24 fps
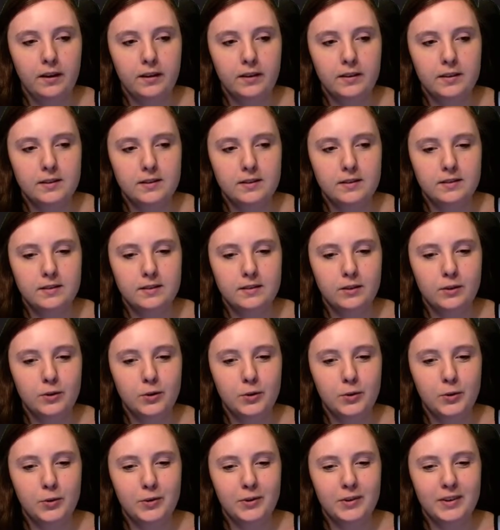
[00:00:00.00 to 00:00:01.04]

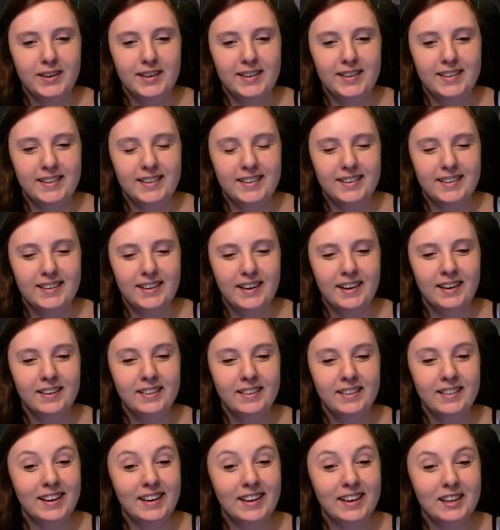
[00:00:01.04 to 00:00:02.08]
So
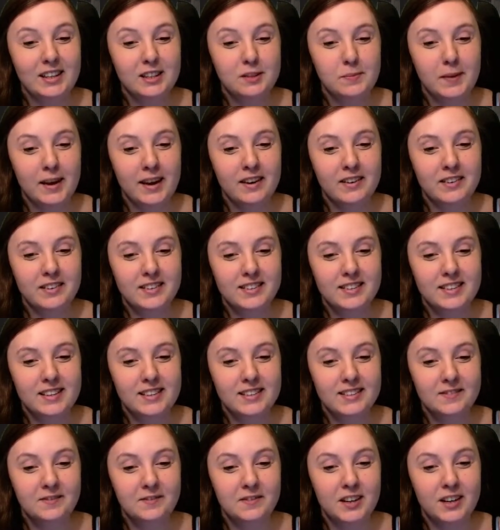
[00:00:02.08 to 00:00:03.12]
unlike his parents,
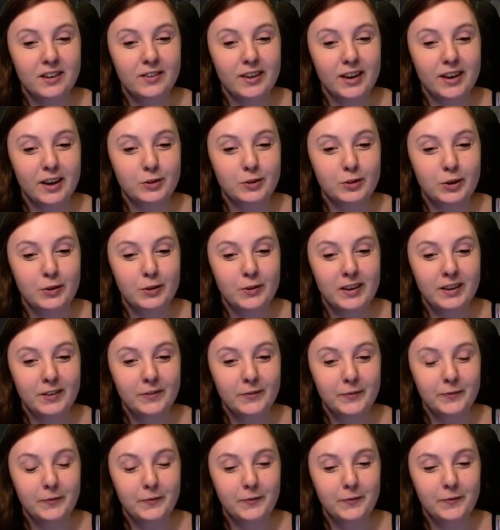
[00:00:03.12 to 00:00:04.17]
he's very outgoing.
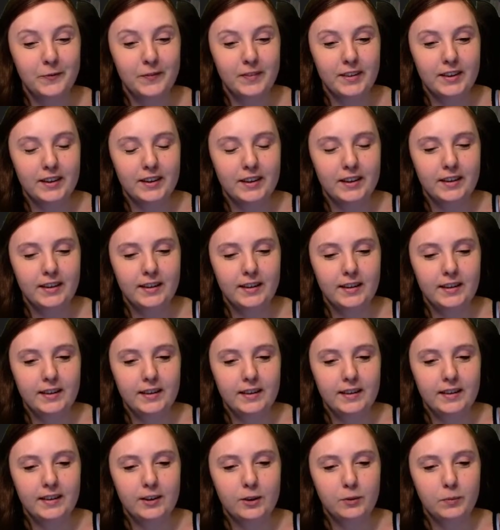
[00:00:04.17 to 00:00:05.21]

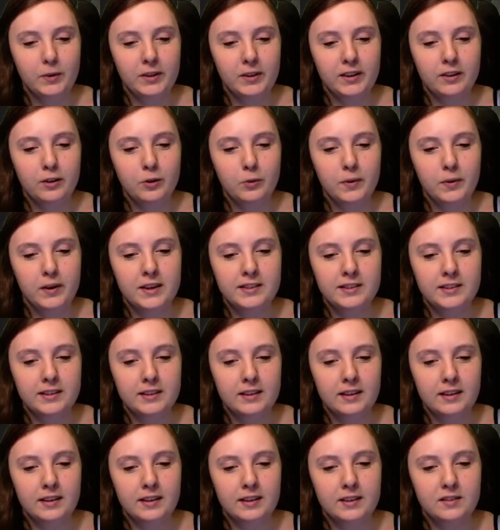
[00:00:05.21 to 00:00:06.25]
But otherwise, I
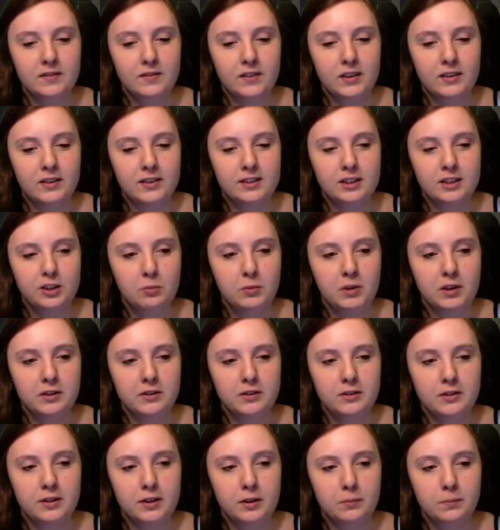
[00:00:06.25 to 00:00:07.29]
think he's very similar
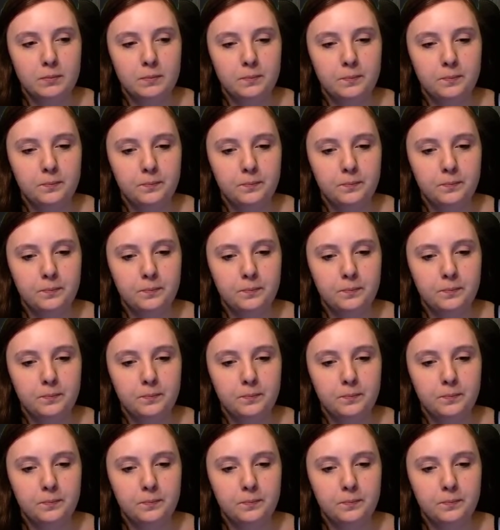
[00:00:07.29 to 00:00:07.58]
to them.